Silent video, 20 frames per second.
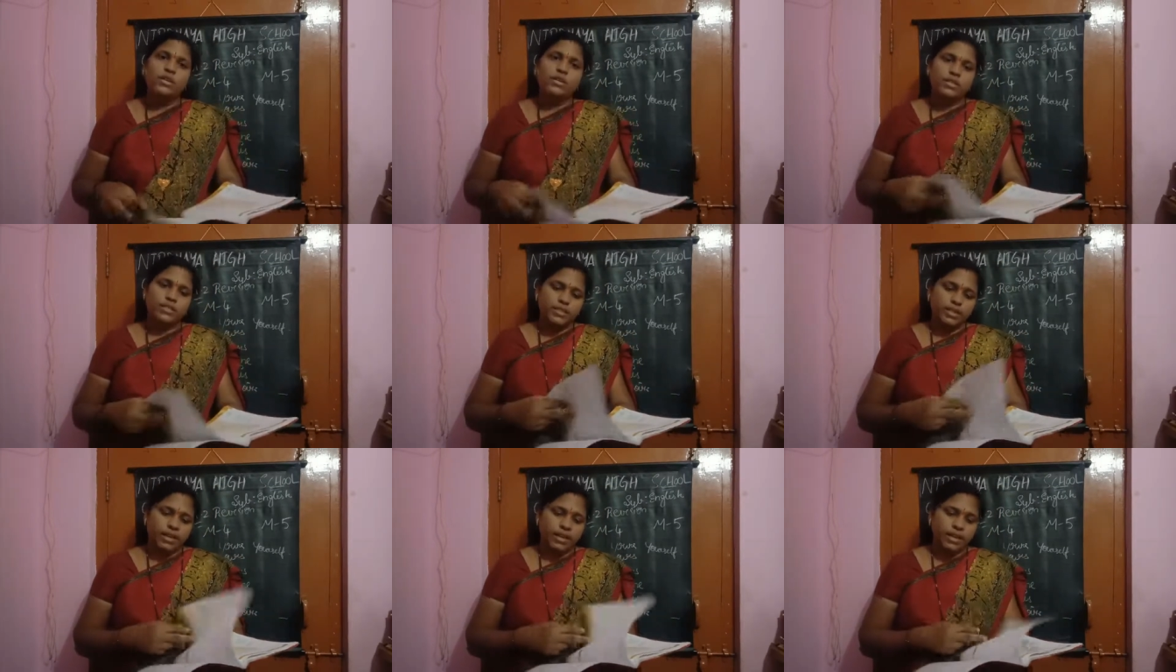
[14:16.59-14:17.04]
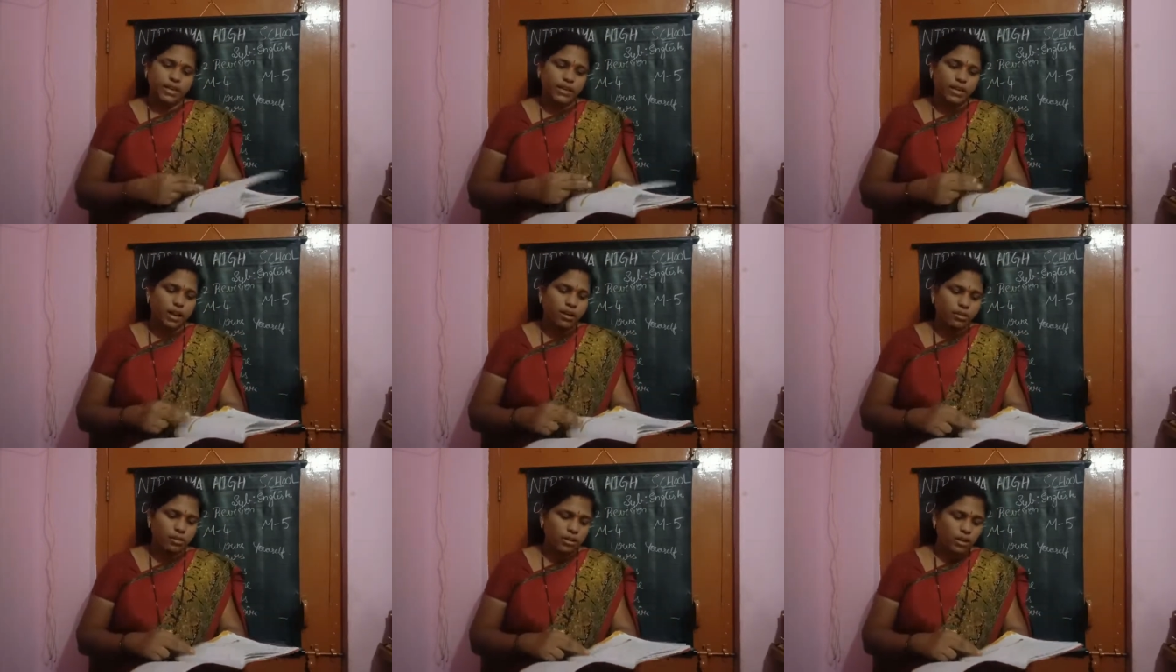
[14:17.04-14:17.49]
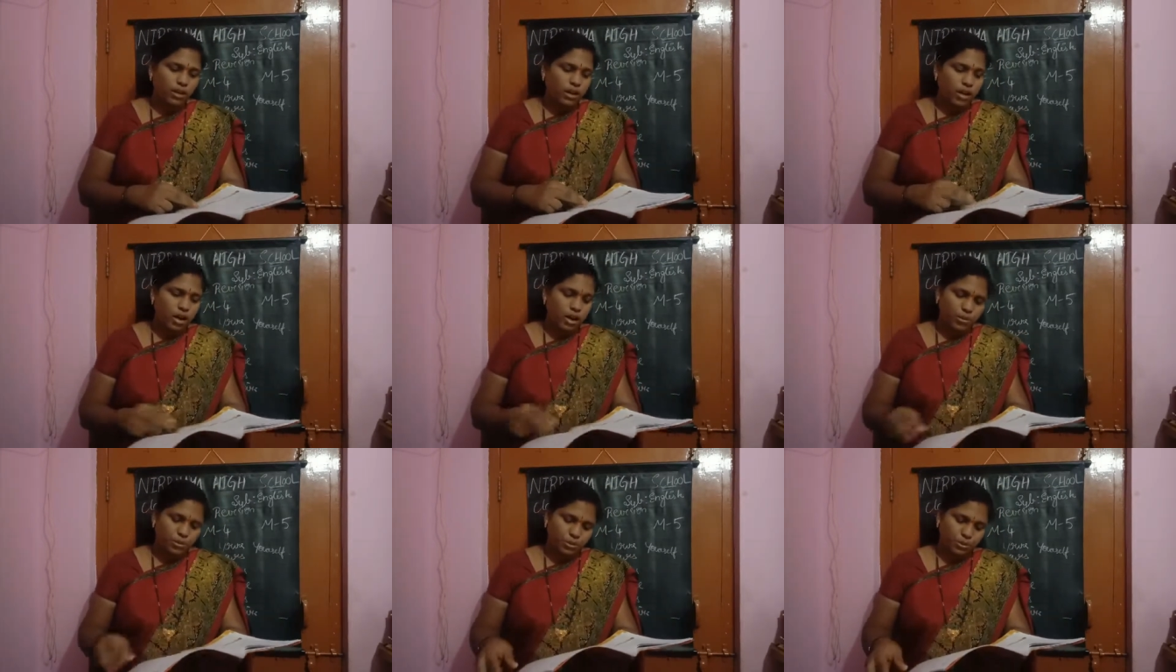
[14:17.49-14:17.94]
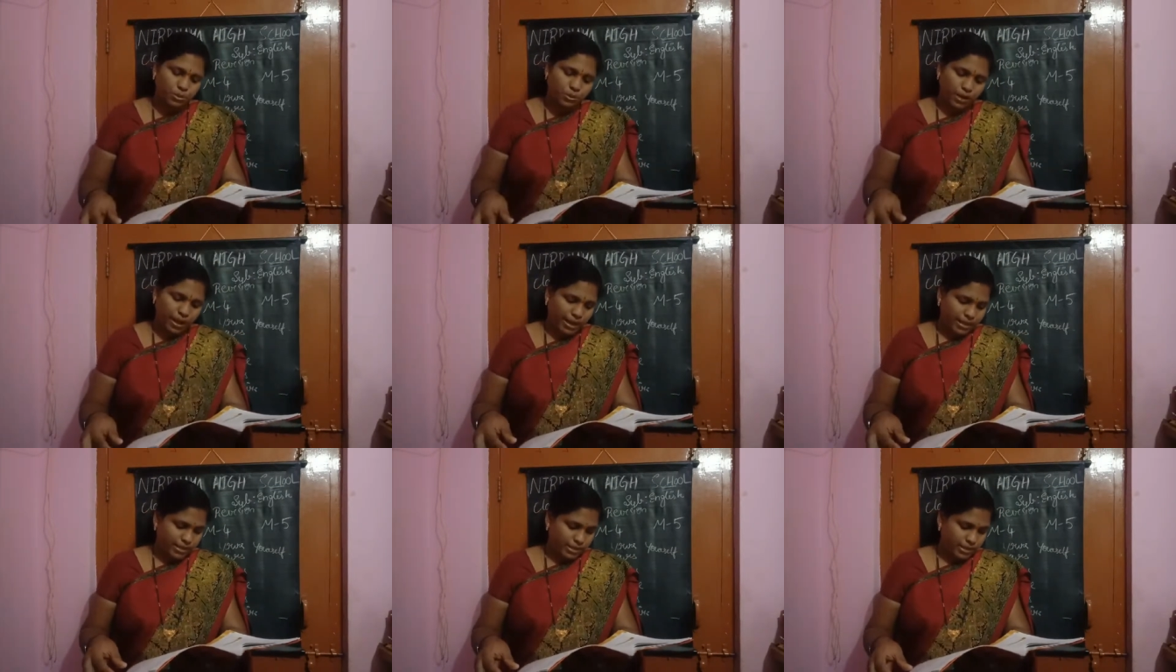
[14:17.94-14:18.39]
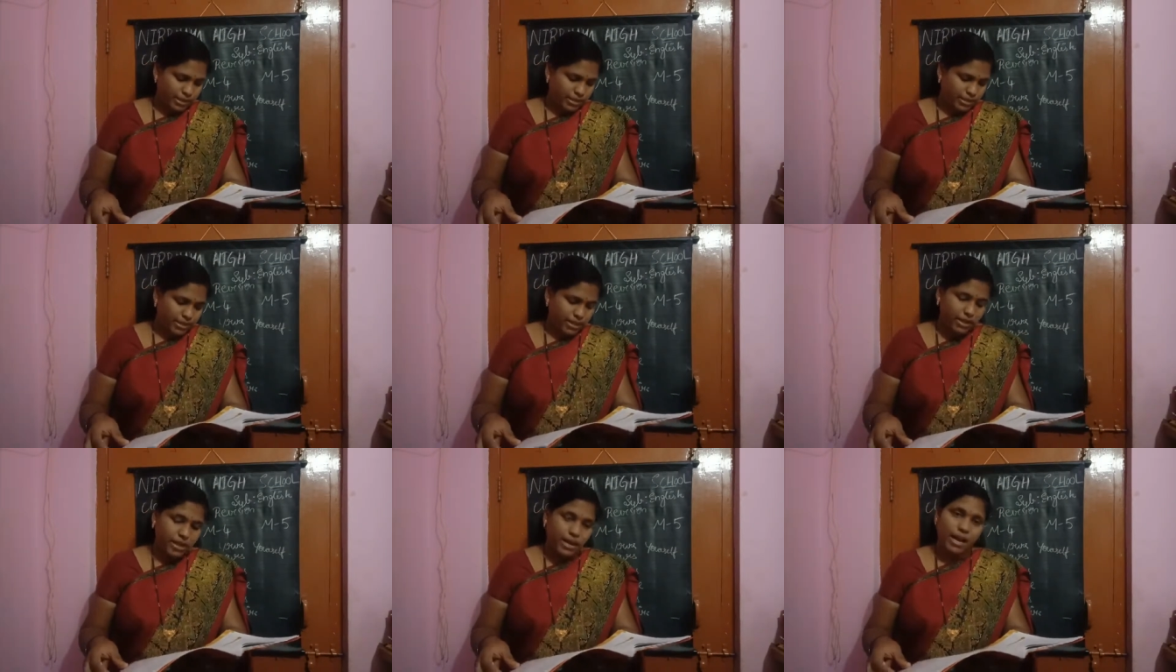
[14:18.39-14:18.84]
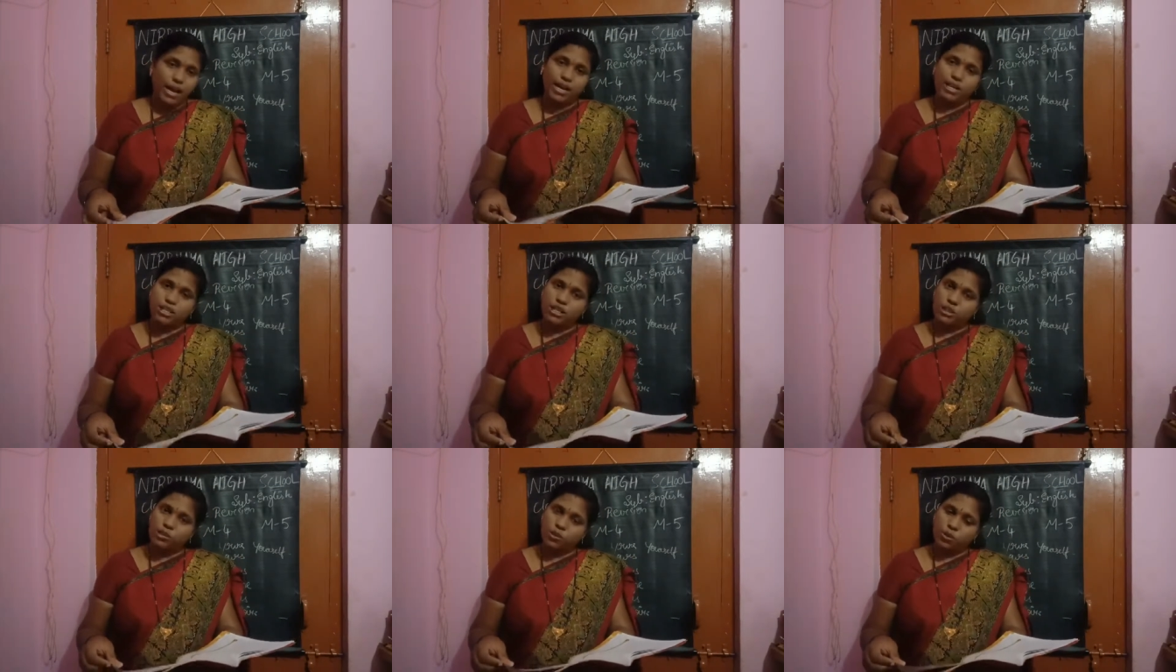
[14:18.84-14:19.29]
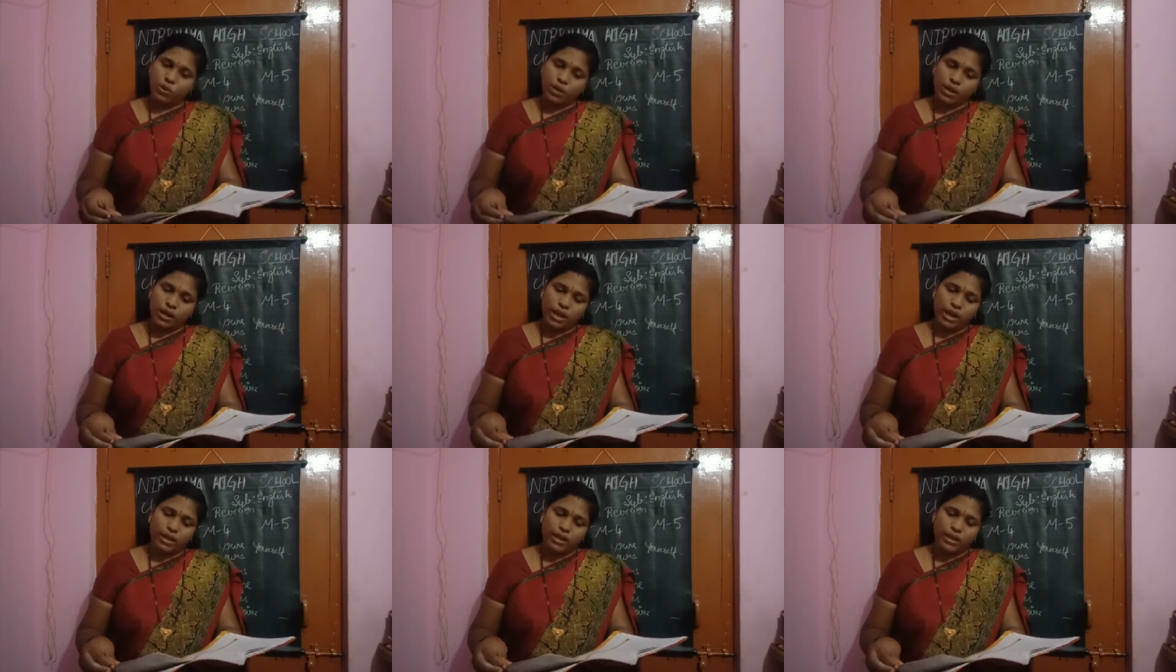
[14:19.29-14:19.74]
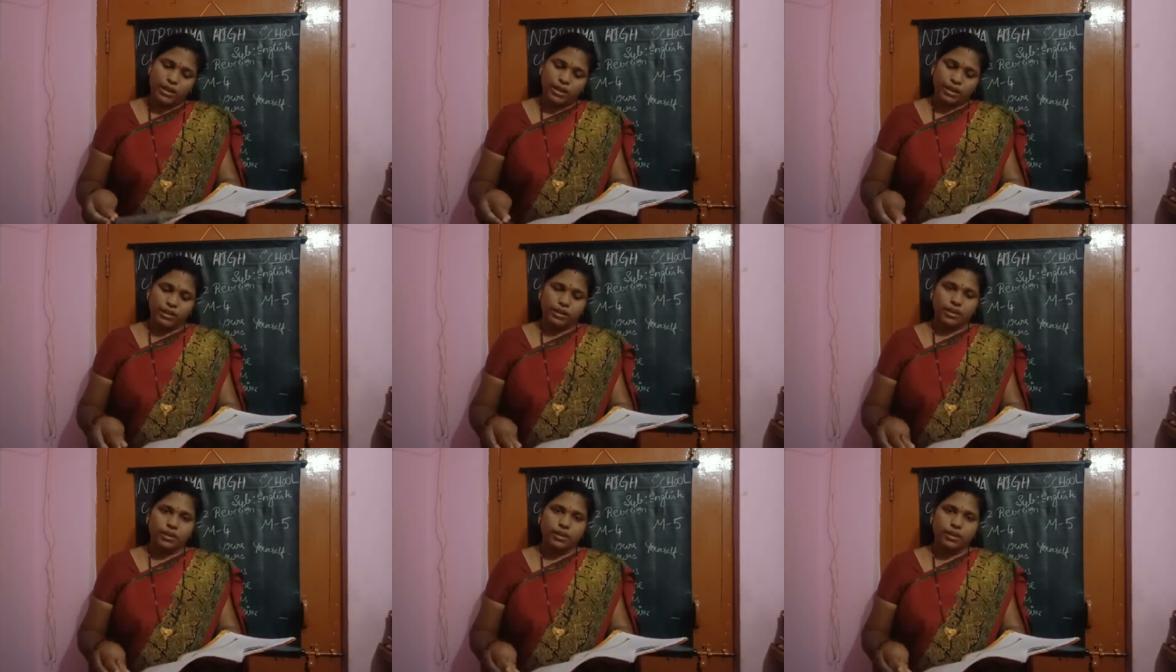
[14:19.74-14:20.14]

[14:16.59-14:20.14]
check it out how to write it and story writing